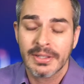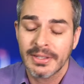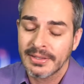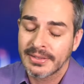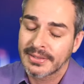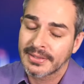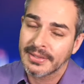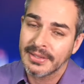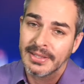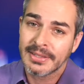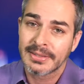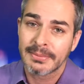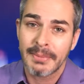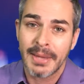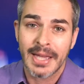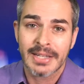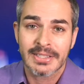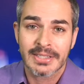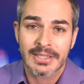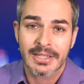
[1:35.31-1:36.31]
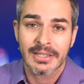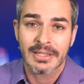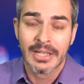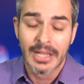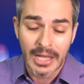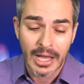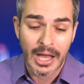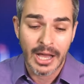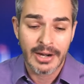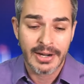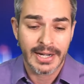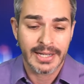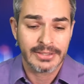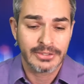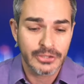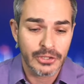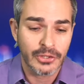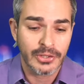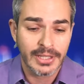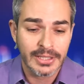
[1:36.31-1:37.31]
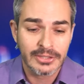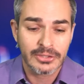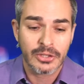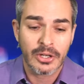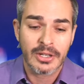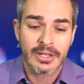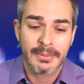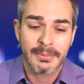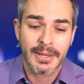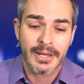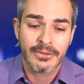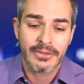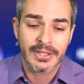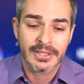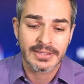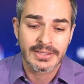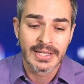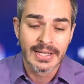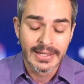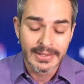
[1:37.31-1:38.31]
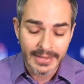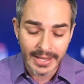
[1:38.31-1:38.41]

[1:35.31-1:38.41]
It's magical. All right, so let's talk about this.